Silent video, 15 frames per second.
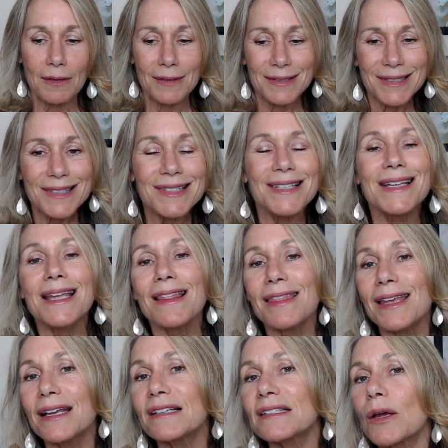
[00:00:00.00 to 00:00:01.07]
see
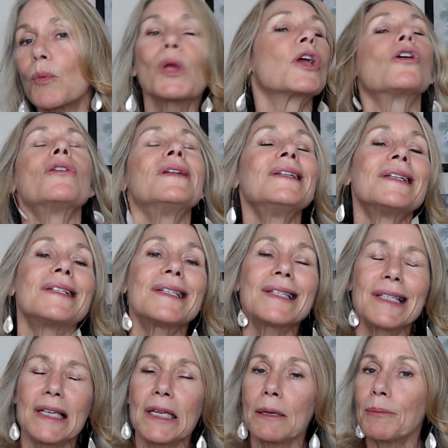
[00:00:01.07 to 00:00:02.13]
things that we couldn't
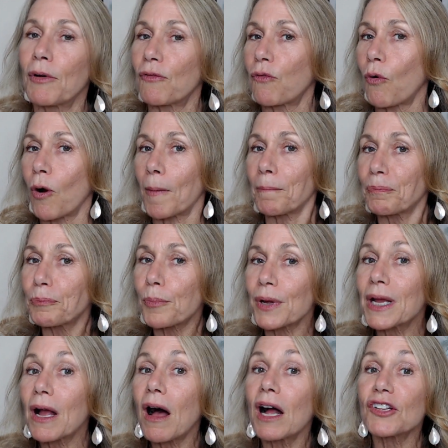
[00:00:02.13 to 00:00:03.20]
see before,
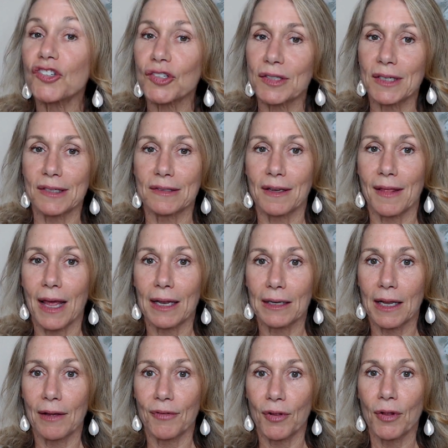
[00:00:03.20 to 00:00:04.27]
bring consciousness to that
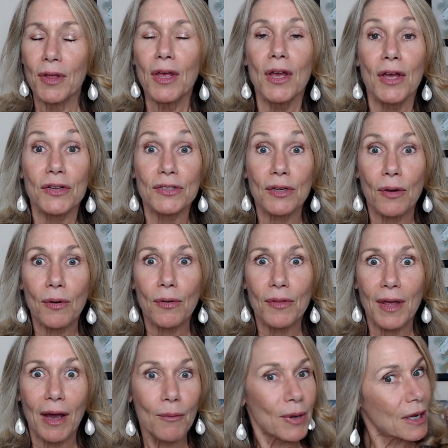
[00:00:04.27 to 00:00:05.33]
level so
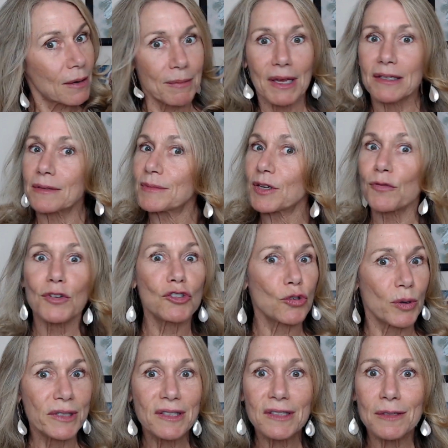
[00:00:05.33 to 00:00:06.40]
that we can make some different
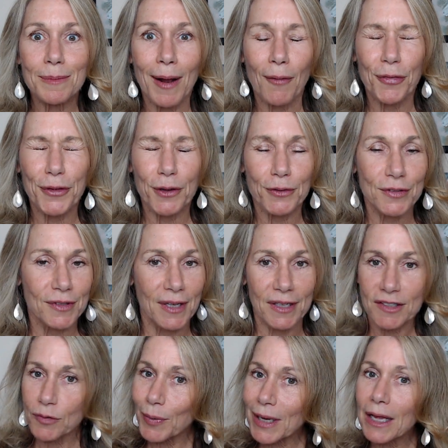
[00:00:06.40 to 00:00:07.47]
choices about those
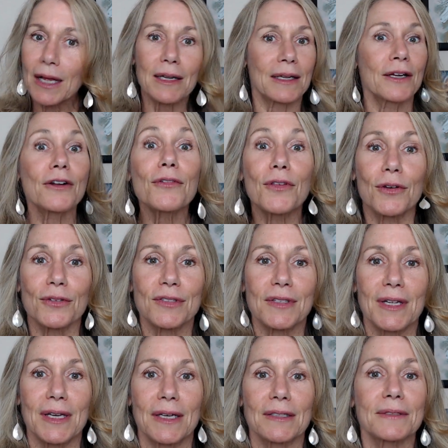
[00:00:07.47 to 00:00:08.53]
things, so we can clear those
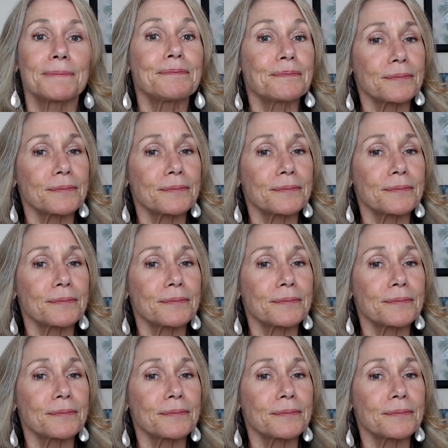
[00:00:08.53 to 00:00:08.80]
things.